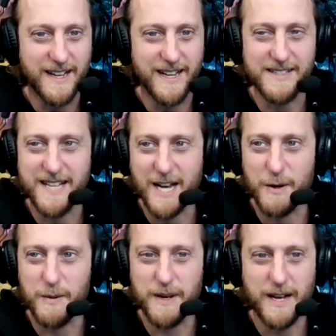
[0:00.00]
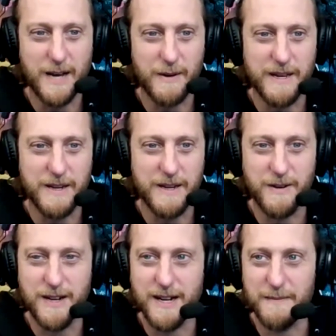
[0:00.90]
It is how how we
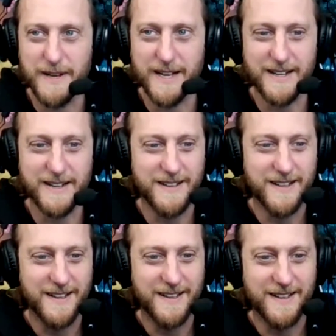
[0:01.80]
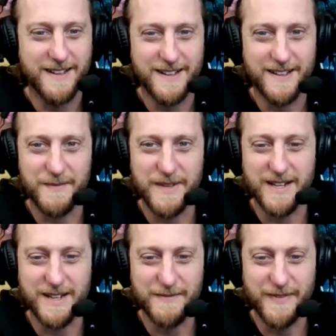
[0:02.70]
grew up, man.
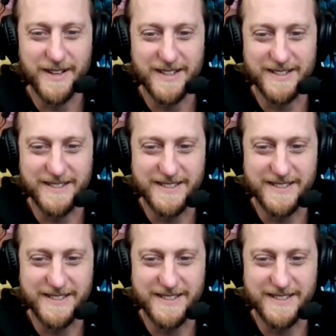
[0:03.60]
Man, I'm fucking